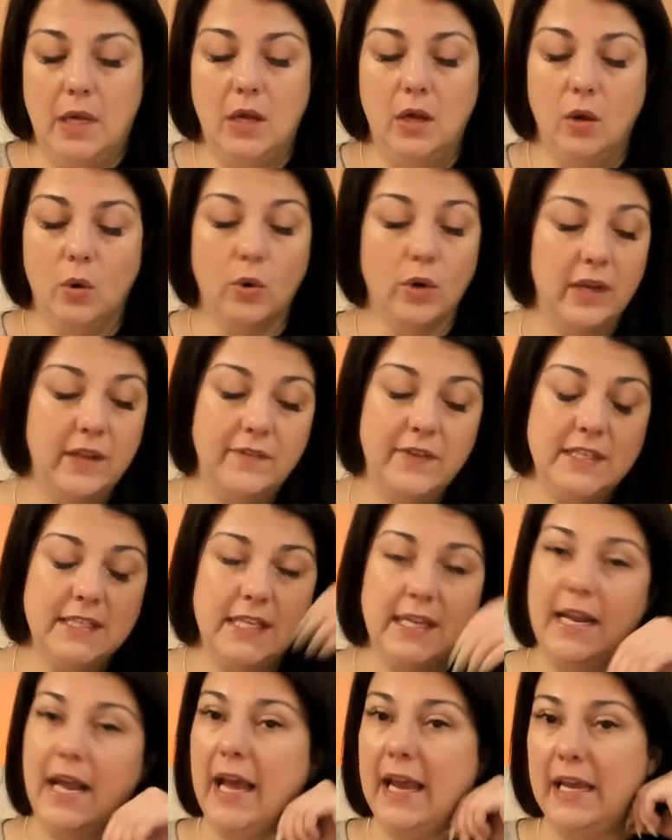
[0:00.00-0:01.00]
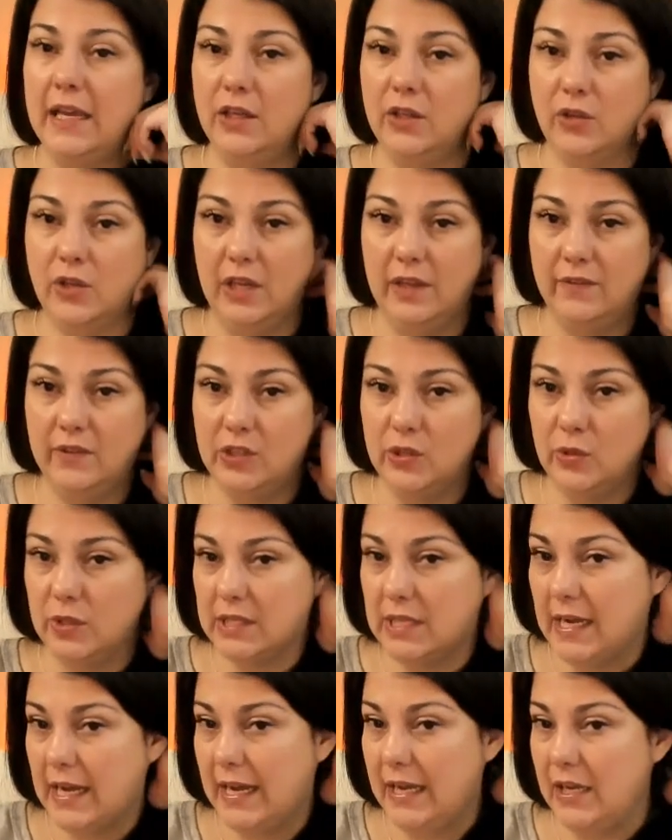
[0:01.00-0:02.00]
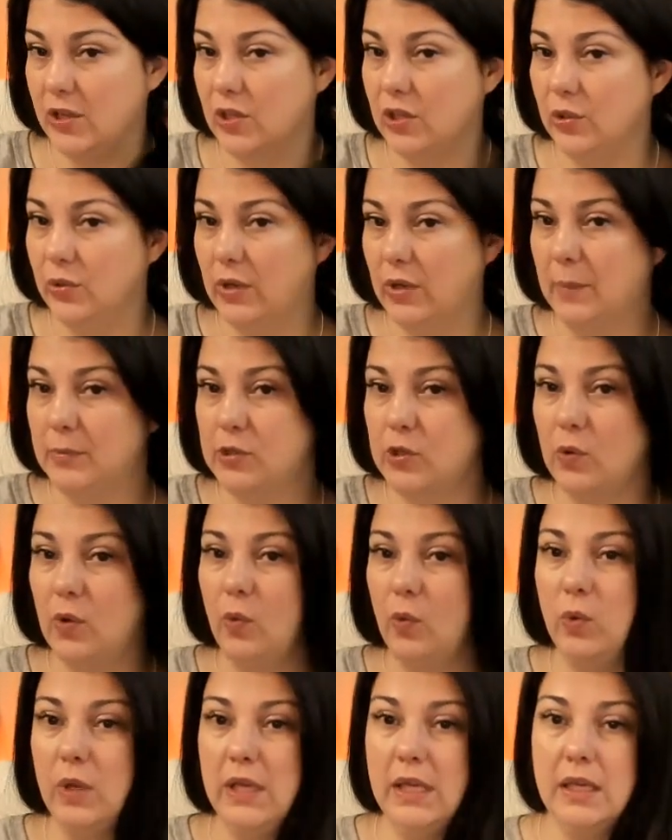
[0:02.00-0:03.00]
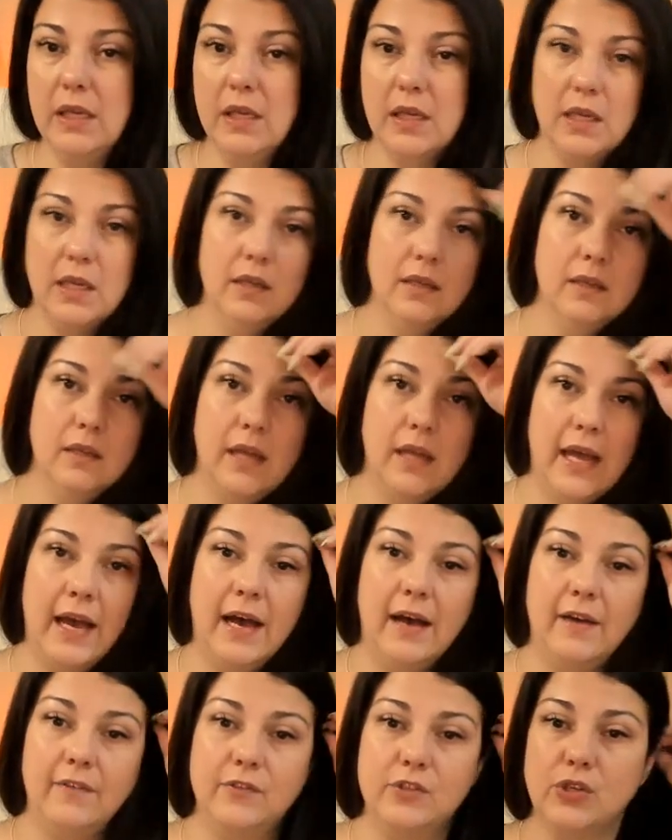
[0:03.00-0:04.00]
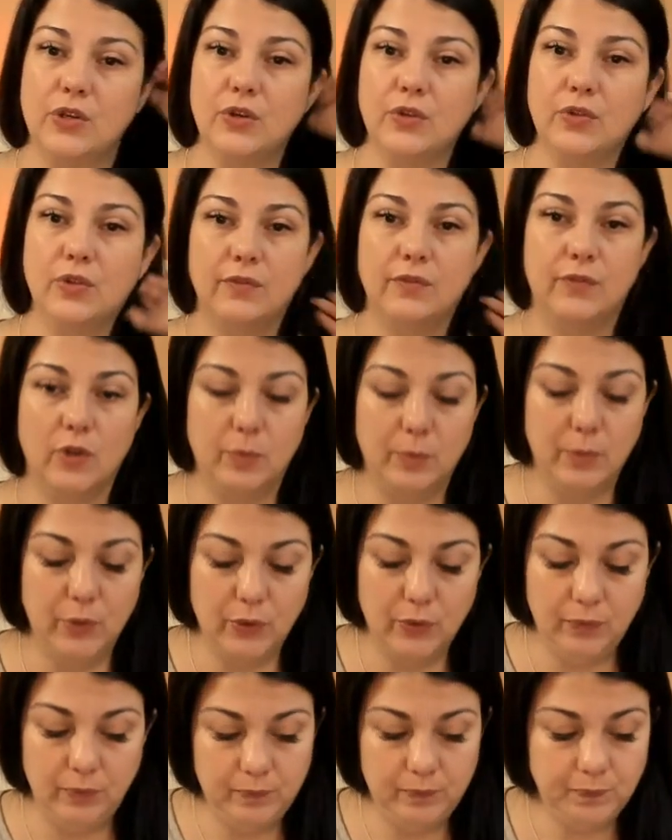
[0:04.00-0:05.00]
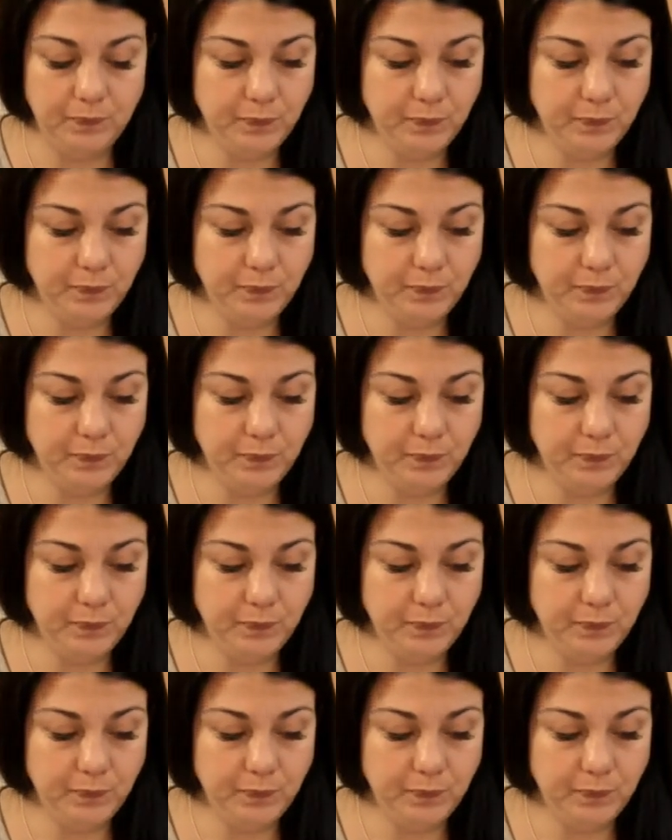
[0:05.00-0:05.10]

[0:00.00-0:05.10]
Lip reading: Or even tonight. You could even do it tonight. You can do it up to a week after the full moon.